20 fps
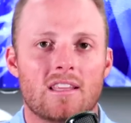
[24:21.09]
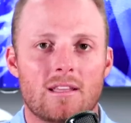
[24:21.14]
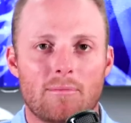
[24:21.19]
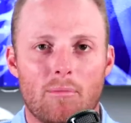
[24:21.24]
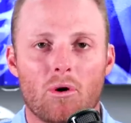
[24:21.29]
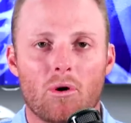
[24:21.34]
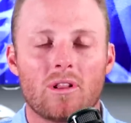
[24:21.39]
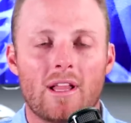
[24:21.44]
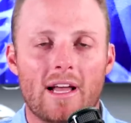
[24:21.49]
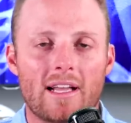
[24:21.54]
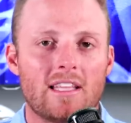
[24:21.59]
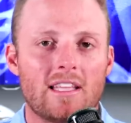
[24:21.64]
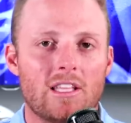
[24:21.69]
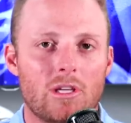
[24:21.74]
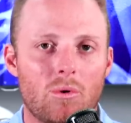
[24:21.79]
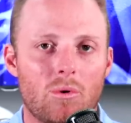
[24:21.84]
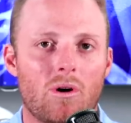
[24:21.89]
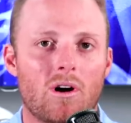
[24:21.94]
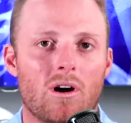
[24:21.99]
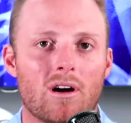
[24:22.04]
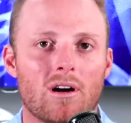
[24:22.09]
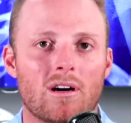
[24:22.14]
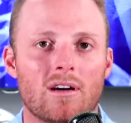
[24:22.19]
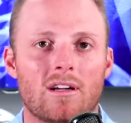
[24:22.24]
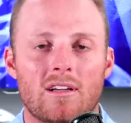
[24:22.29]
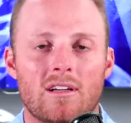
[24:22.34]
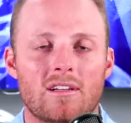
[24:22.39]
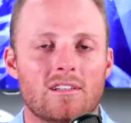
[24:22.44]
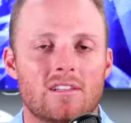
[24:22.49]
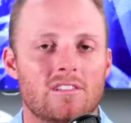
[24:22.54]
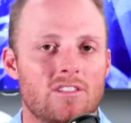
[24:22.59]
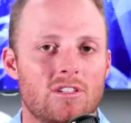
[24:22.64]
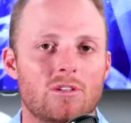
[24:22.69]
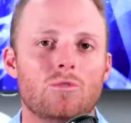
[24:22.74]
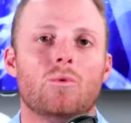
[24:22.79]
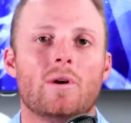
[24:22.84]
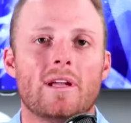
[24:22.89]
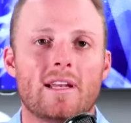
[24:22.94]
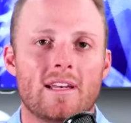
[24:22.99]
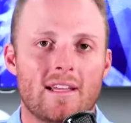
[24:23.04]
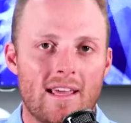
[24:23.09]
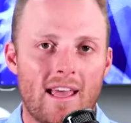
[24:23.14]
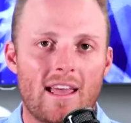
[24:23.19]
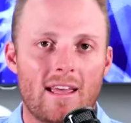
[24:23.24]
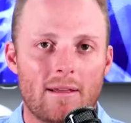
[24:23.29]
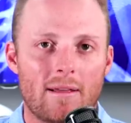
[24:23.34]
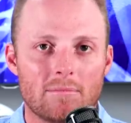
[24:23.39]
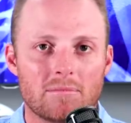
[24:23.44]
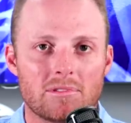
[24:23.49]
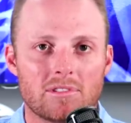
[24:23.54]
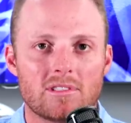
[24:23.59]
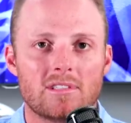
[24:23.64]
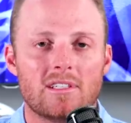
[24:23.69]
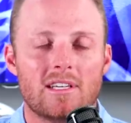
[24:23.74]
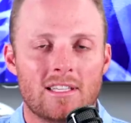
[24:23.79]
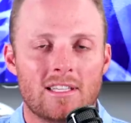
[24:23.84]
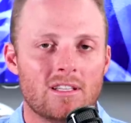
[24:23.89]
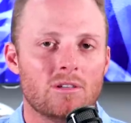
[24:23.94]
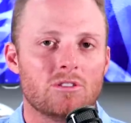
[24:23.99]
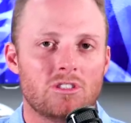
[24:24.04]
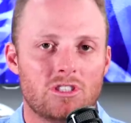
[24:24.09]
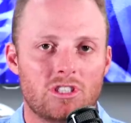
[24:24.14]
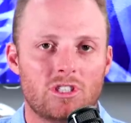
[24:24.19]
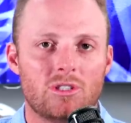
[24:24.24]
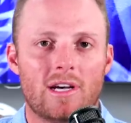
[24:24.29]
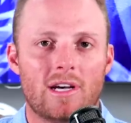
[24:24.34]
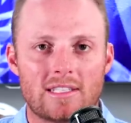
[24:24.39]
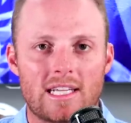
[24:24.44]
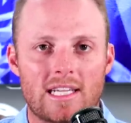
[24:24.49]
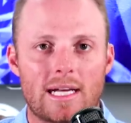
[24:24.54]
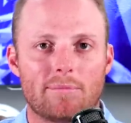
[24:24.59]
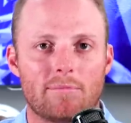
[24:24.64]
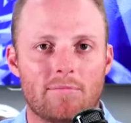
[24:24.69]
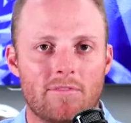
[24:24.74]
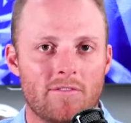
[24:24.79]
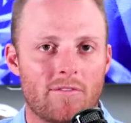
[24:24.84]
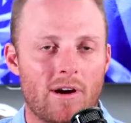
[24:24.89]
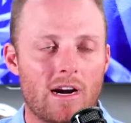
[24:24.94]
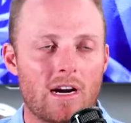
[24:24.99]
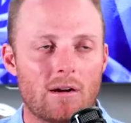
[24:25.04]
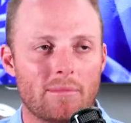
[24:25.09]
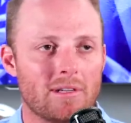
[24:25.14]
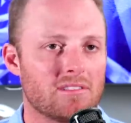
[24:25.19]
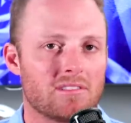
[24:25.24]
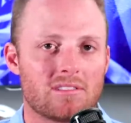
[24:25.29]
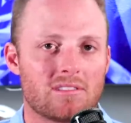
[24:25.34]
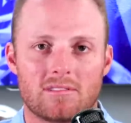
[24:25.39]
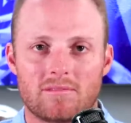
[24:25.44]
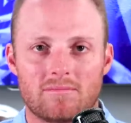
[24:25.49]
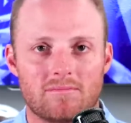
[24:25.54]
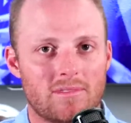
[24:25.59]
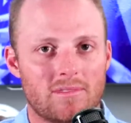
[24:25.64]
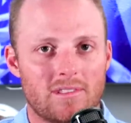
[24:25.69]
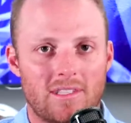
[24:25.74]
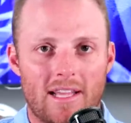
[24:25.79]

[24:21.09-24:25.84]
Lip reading: the more likely you are to win games in those shootout type of environments.